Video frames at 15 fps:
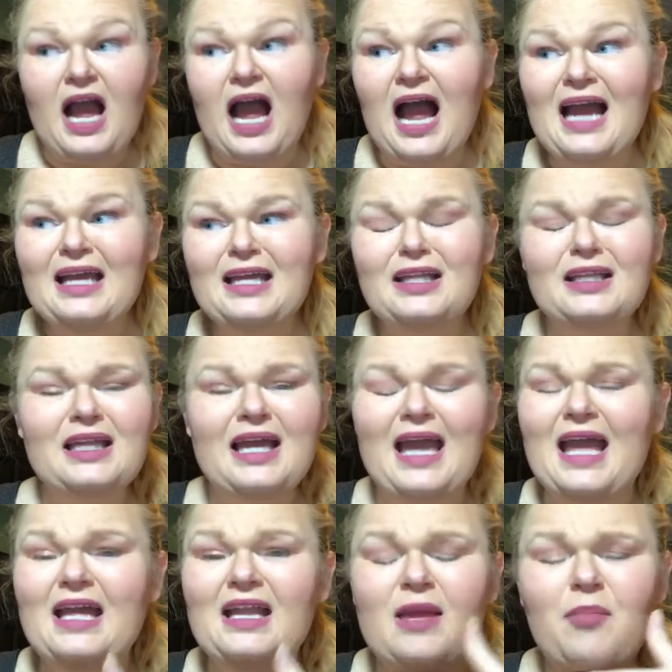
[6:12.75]
I could, like,
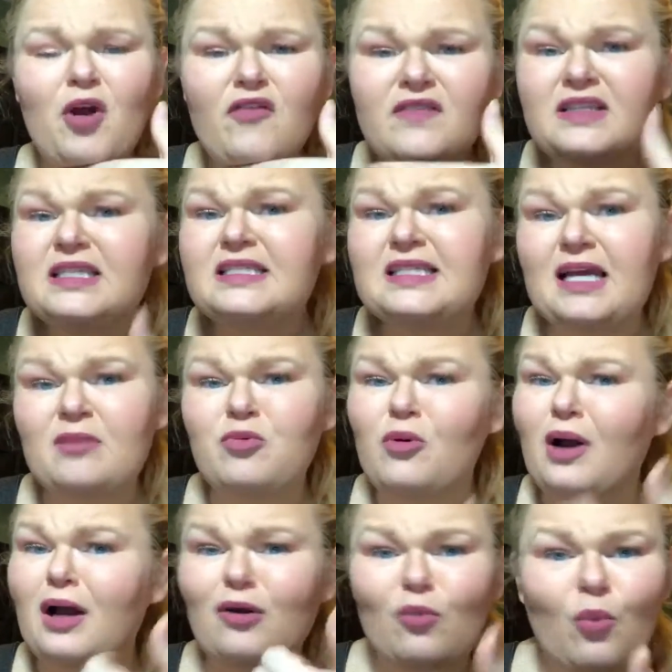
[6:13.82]
a perfect
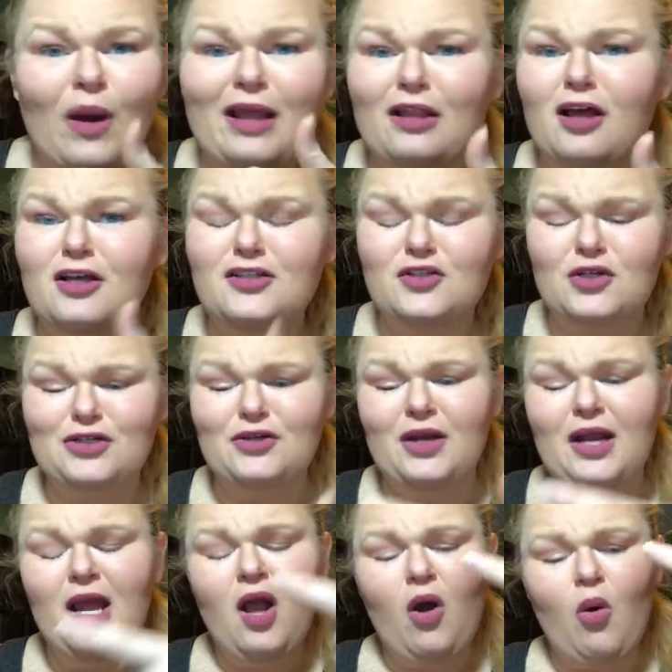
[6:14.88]
example, weight loss surgery.